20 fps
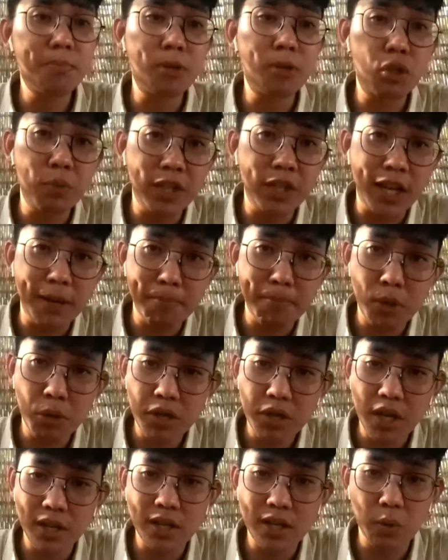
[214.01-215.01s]
the relationship
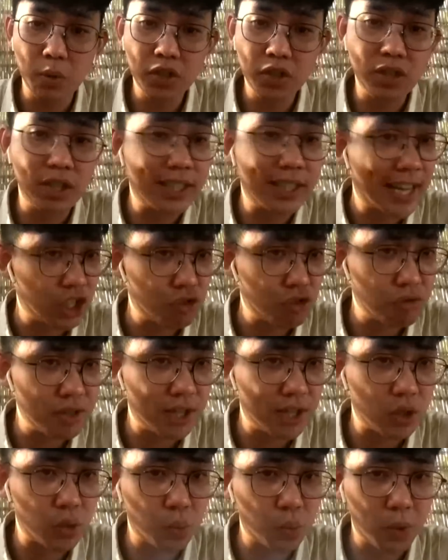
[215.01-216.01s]
between Cambodia and the Western